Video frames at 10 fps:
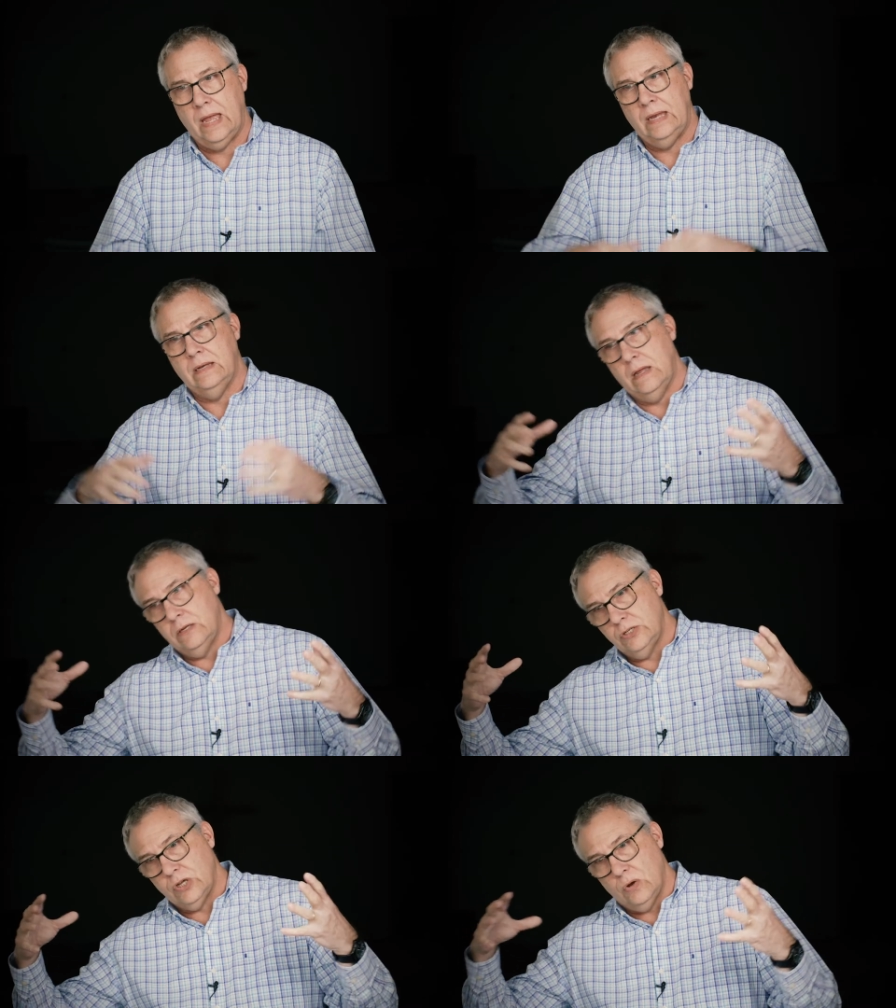and
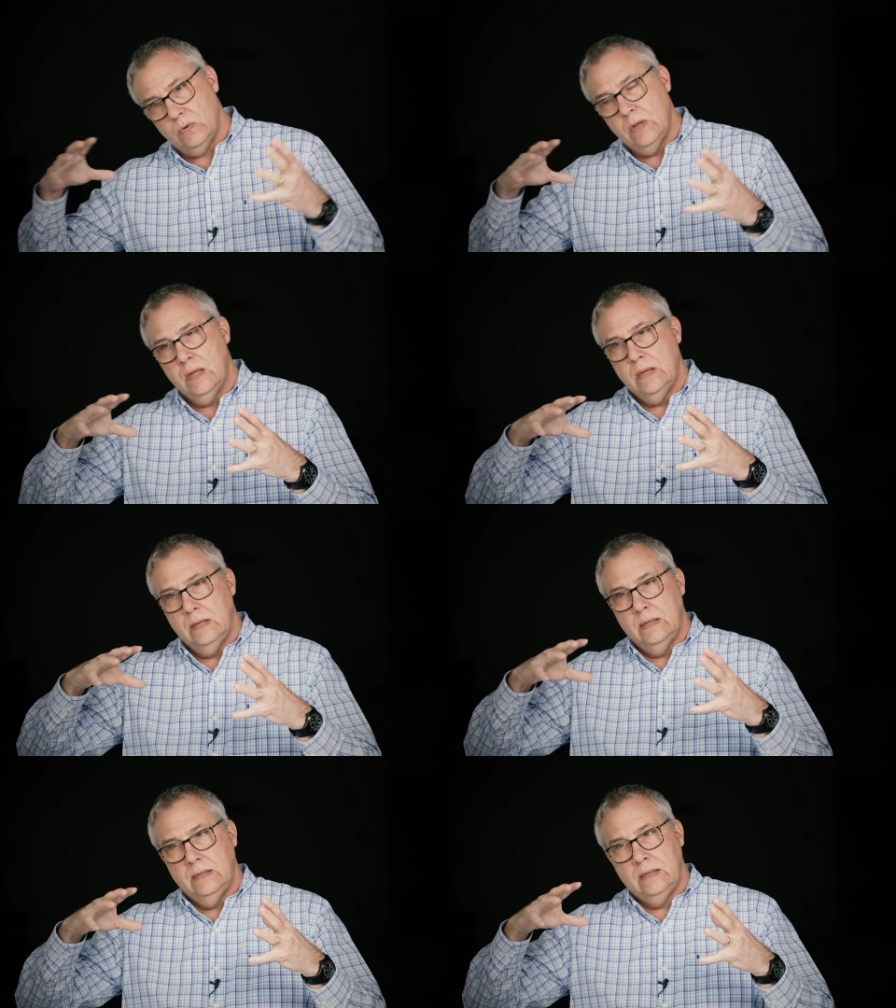and so
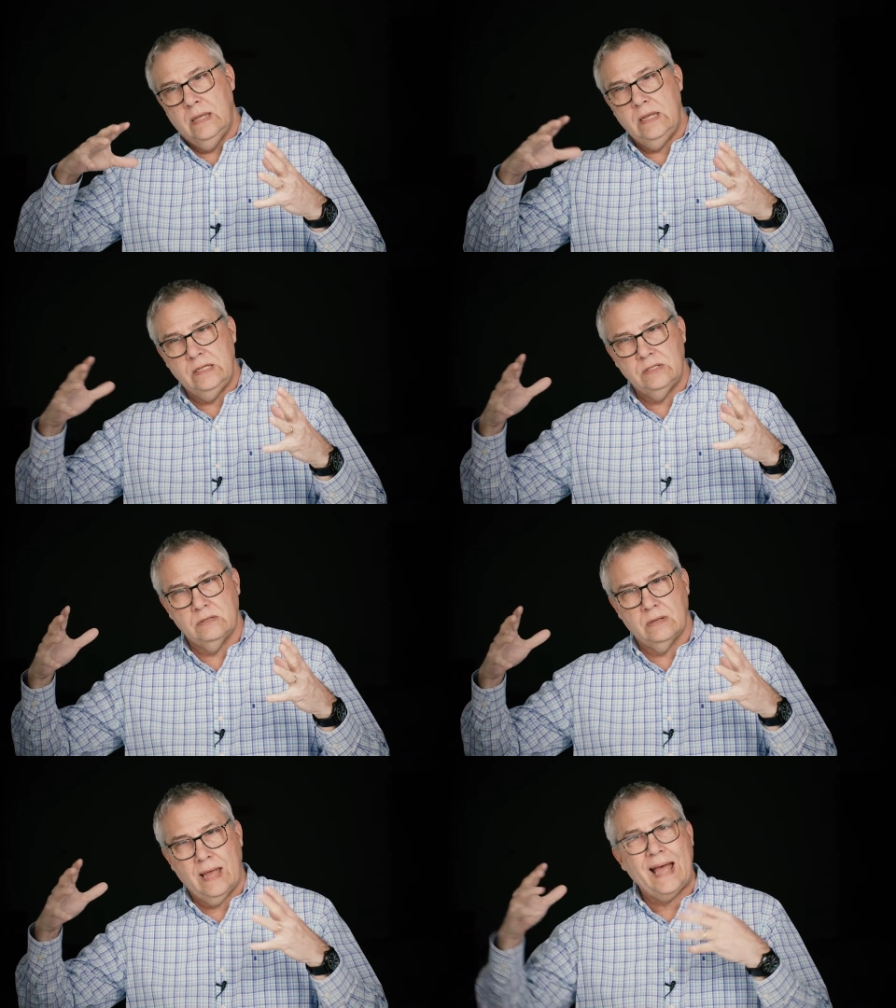
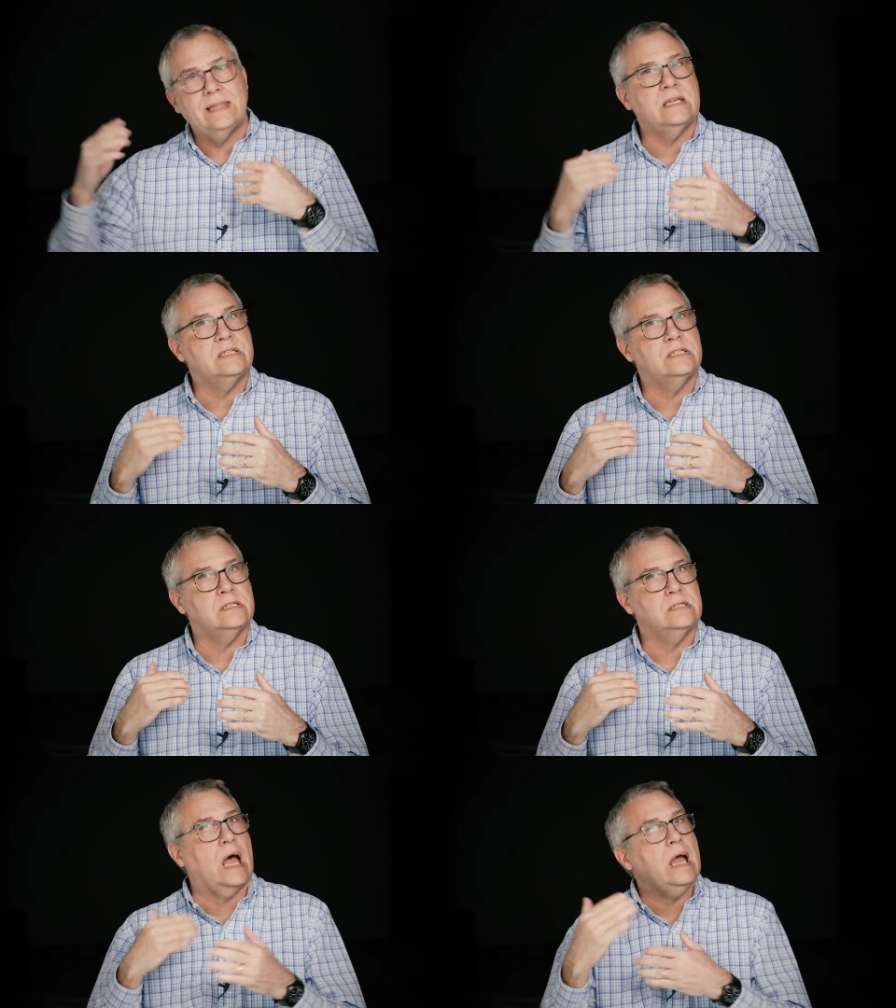he's had
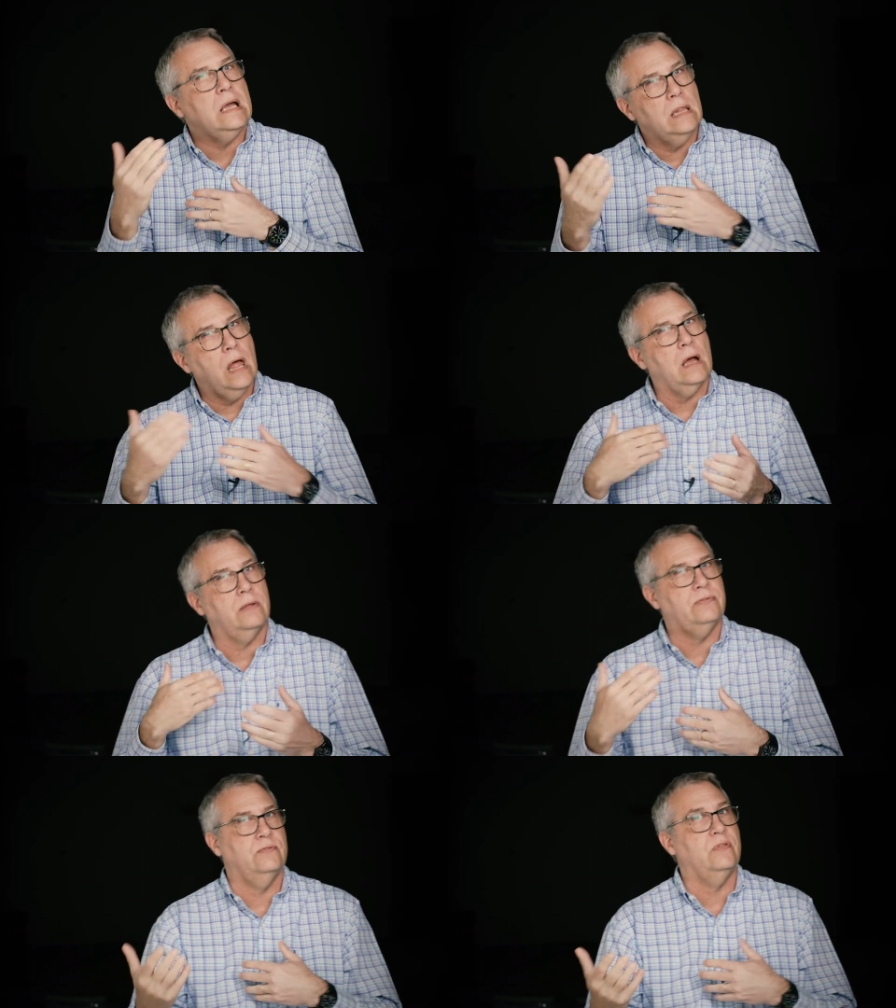this
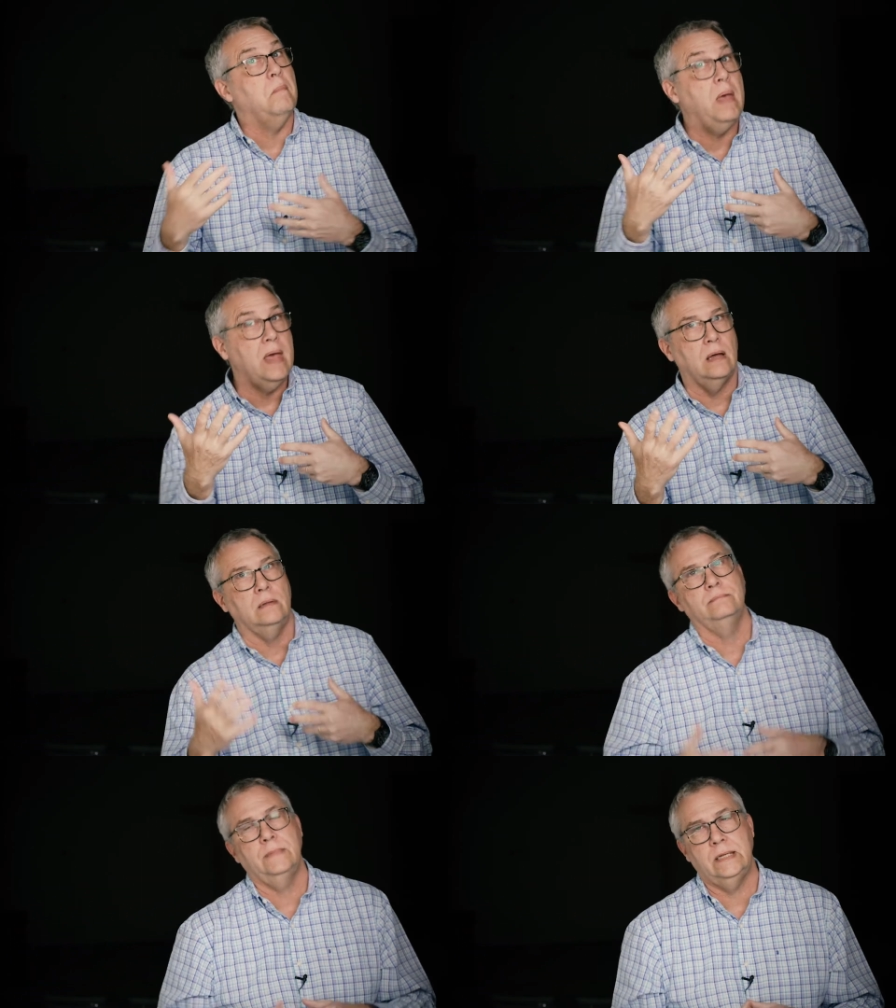dialogue through the
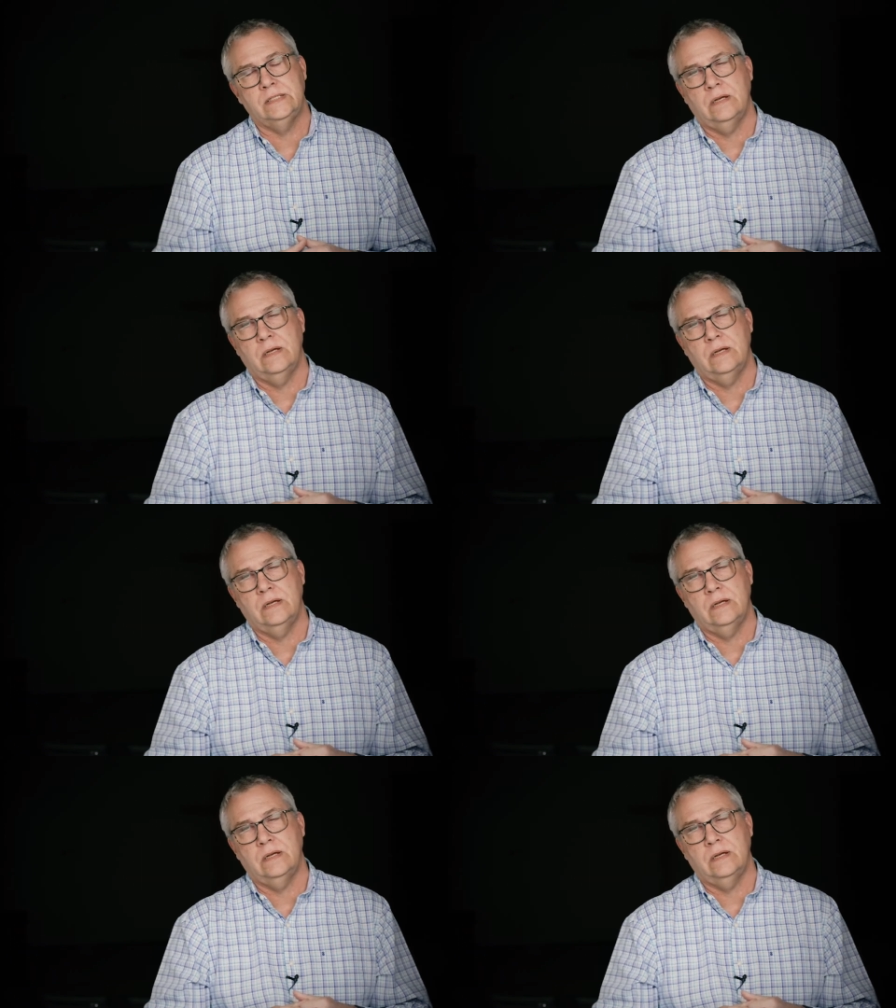mail in